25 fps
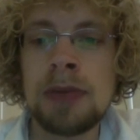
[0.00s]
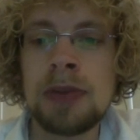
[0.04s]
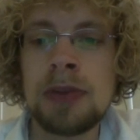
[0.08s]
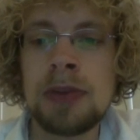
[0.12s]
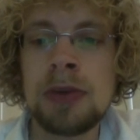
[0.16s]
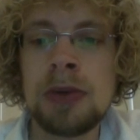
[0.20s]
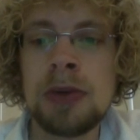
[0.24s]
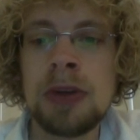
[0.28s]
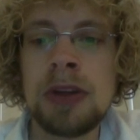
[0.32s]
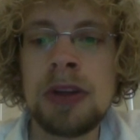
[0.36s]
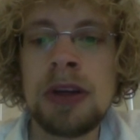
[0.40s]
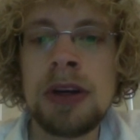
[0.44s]

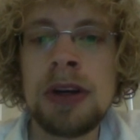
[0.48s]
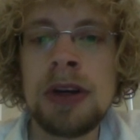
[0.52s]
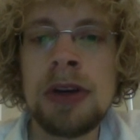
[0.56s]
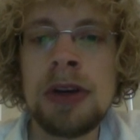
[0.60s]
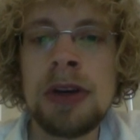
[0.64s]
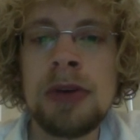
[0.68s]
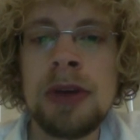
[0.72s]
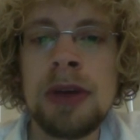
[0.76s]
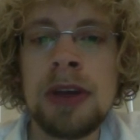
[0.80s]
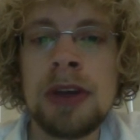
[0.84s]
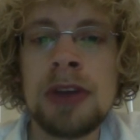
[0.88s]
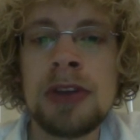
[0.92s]
So what
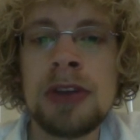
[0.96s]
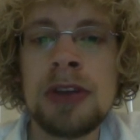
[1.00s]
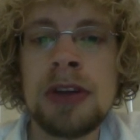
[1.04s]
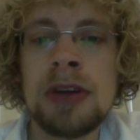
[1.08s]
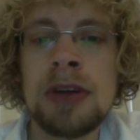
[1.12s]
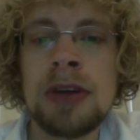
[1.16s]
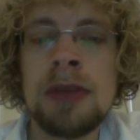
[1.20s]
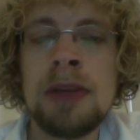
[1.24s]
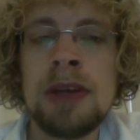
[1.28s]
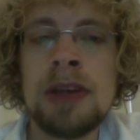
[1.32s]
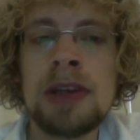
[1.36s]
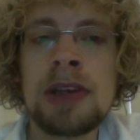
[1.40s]
they're doing is
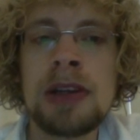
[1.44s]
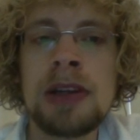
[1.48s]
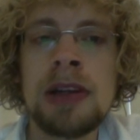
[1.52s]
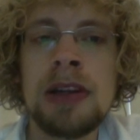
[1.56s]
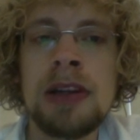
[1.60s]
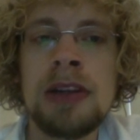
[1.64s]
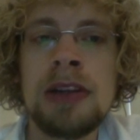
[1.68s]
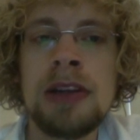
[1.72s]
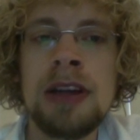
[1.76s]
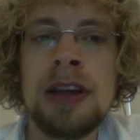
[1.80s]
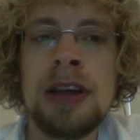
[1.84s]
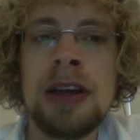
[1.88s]
they're
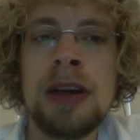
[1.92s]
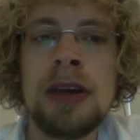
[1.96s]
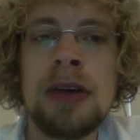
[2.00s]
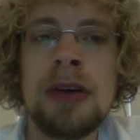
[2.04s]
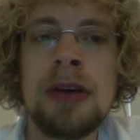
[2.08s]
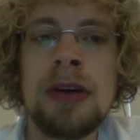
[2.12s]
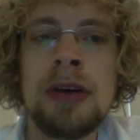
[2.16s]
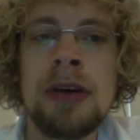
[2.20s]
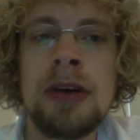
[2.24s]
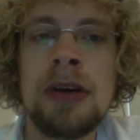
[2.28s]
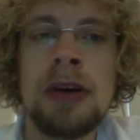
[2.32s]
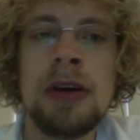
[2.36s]
basically
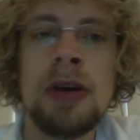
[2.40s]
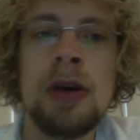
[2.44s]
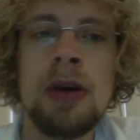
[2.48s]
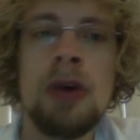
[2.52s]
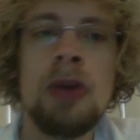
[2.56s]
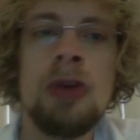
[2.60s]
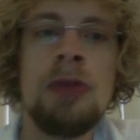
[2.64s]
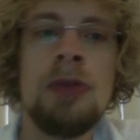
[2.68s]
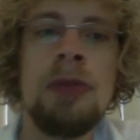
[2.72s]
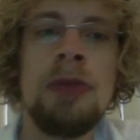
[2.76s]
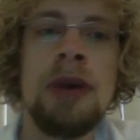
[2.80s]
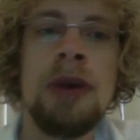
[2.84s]
taking our
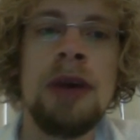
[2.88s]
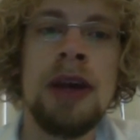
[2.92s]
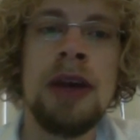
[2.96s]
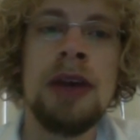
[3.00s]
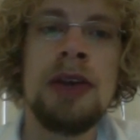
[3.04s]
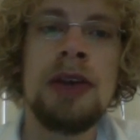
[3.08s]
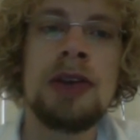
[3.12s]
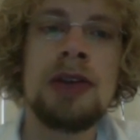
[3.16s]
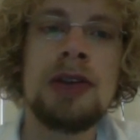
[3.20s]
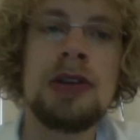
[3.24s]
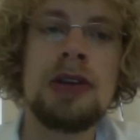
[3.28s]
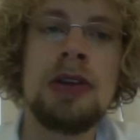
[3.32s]
code
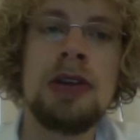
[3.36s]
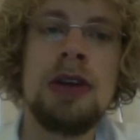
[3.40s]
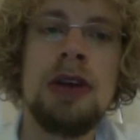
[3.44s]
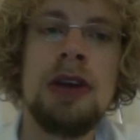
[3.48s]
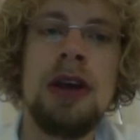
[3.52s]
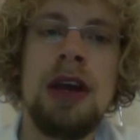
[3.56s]
base